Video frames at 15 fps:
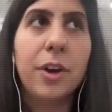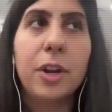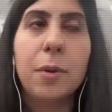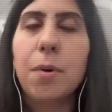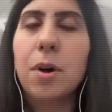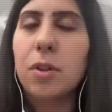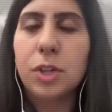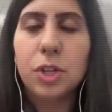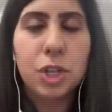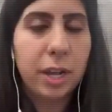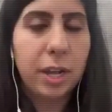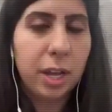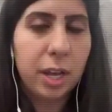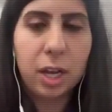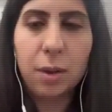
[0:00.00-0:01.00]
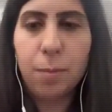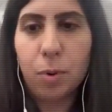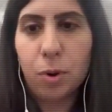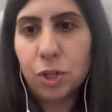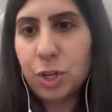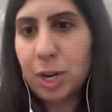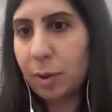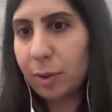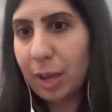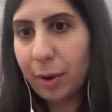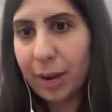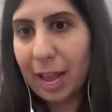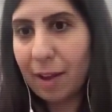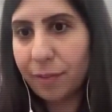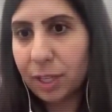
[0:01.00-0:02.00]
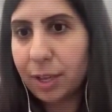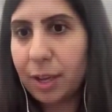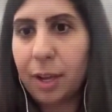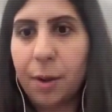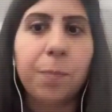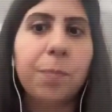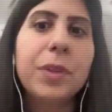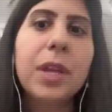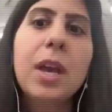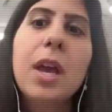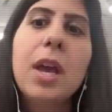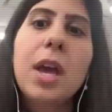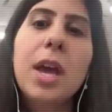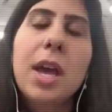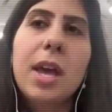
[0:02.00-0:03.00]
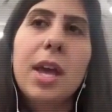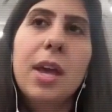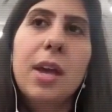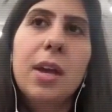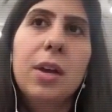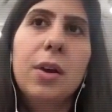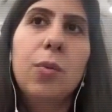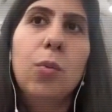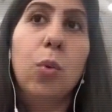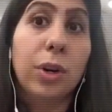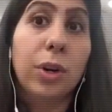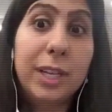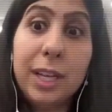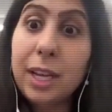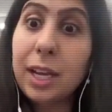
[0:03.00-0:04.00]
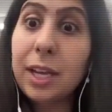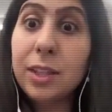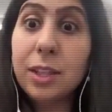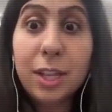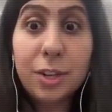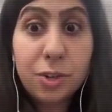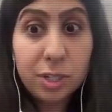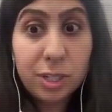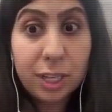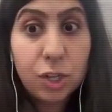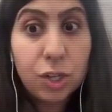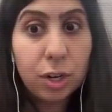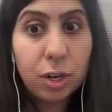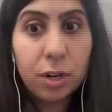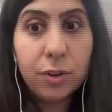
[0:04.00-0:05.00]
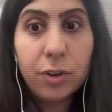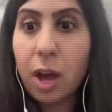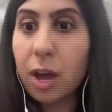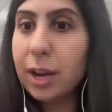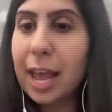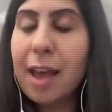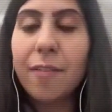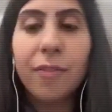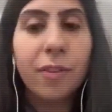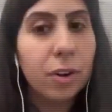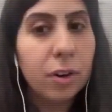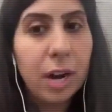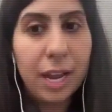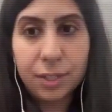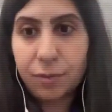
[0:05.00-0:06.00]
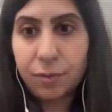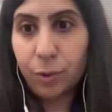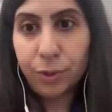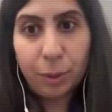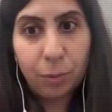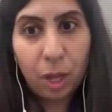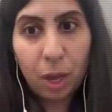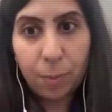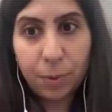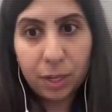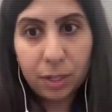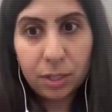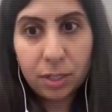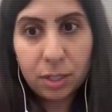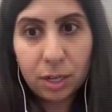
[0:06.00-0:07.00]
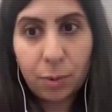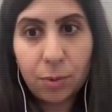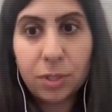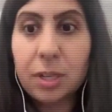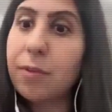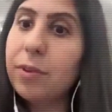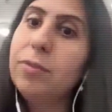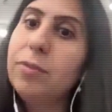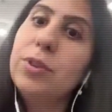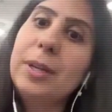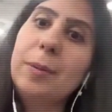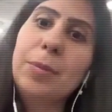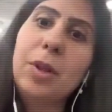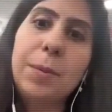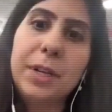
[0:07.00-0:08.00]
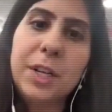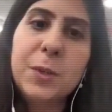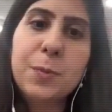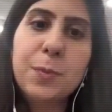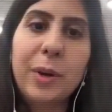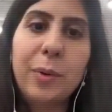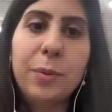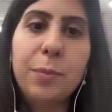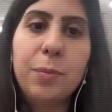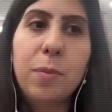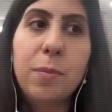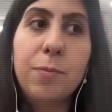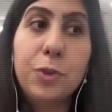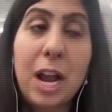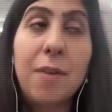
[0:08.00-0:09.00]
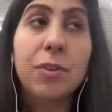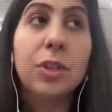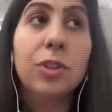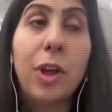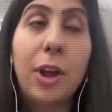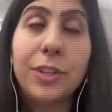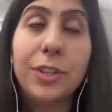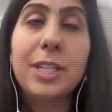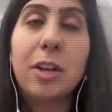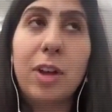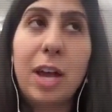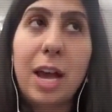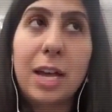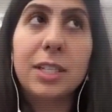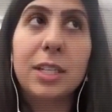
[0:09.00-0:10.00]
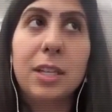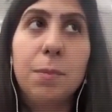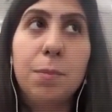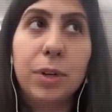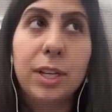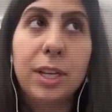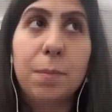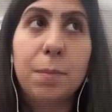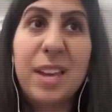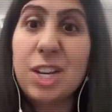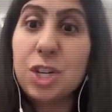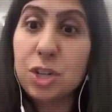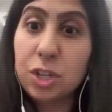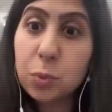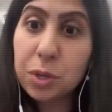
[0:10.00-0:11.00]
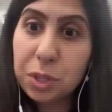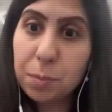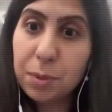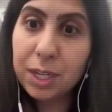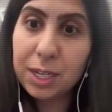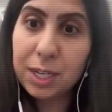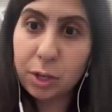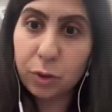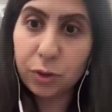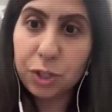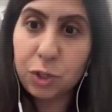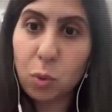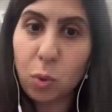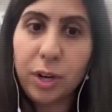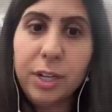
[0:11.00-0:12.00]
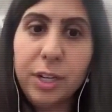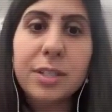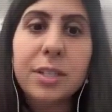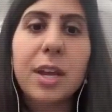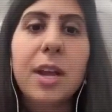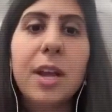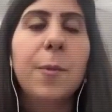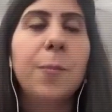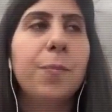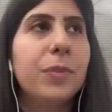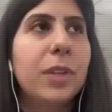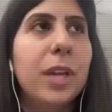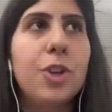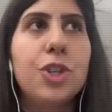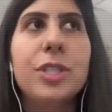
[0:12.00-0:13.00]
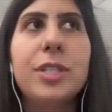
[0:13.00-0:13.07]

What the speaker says: unapologetic abortion out loud advocate, working in the legislature, not ever as a full-time lobbyist. I was never a full-time lobbyist, but I would travel a lot to Tallahassee, bringing patients with me to tell their stories, and